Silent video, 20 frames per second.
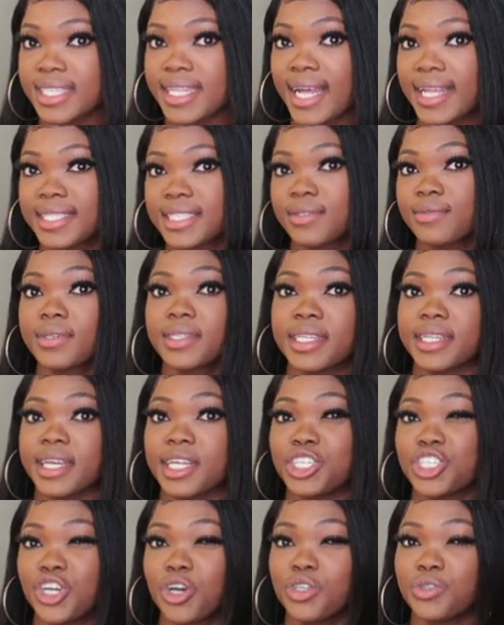That's the one that I
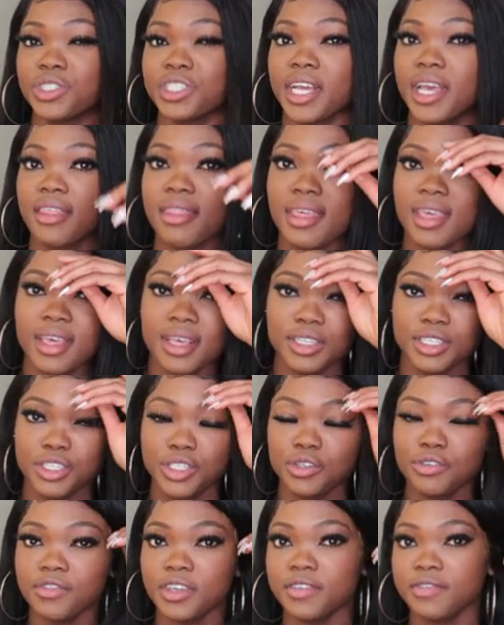chose, which I think is
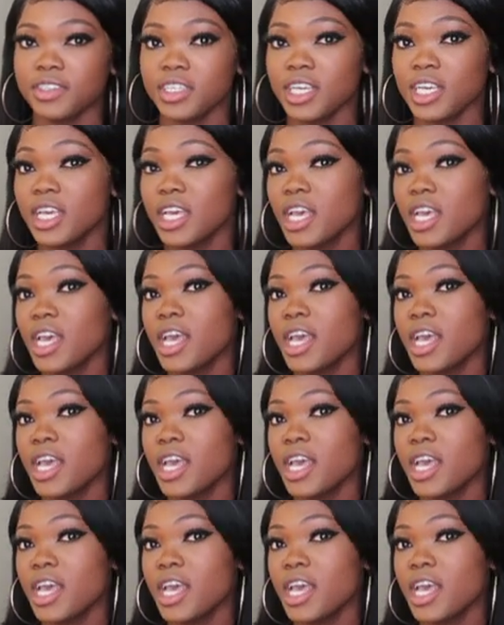250.